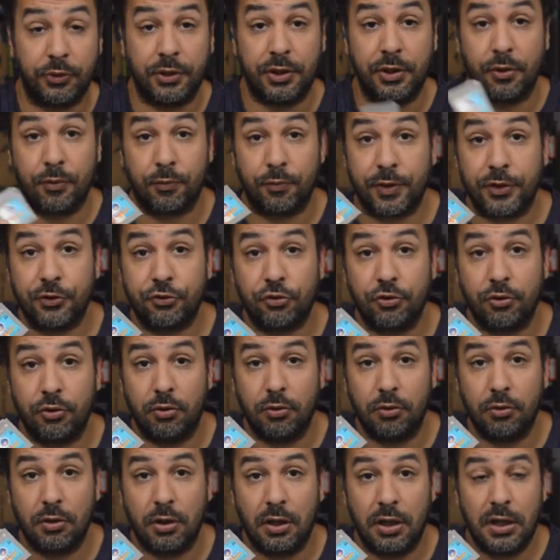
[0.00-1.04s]
the
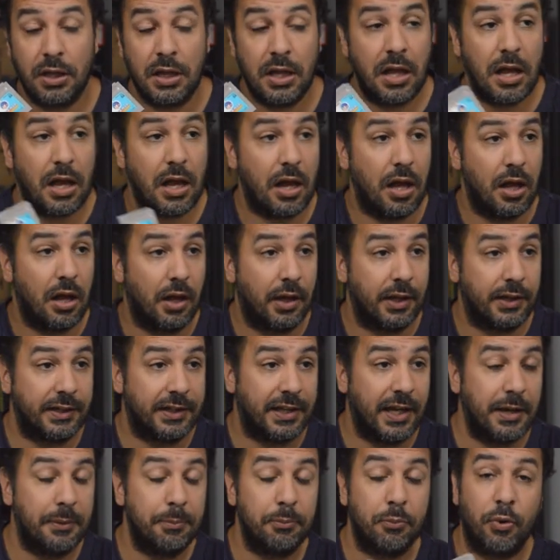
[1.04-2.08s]
original uh,
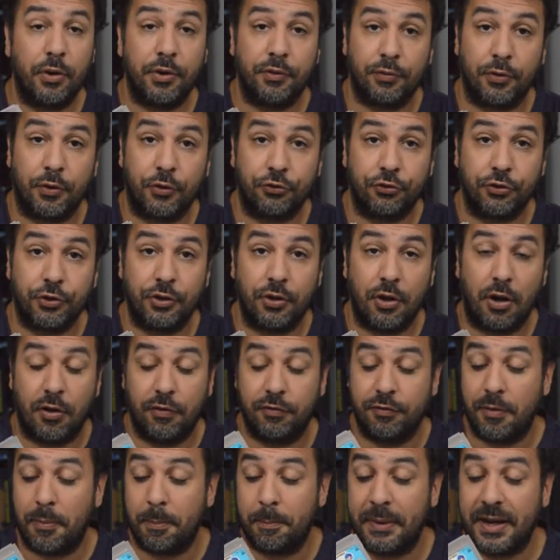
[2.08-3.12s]
Game Boy version
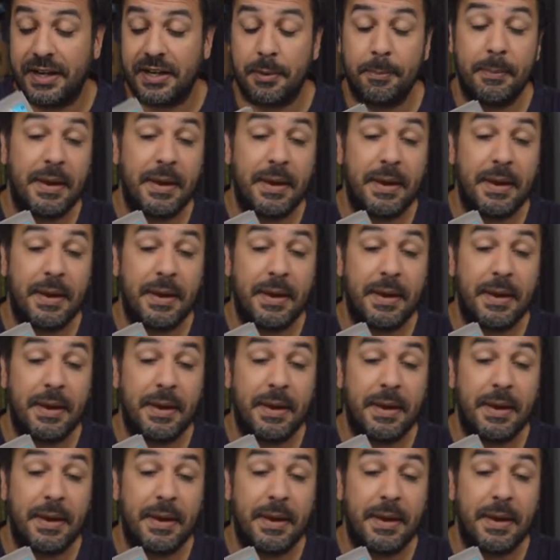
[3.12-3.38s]
of Mega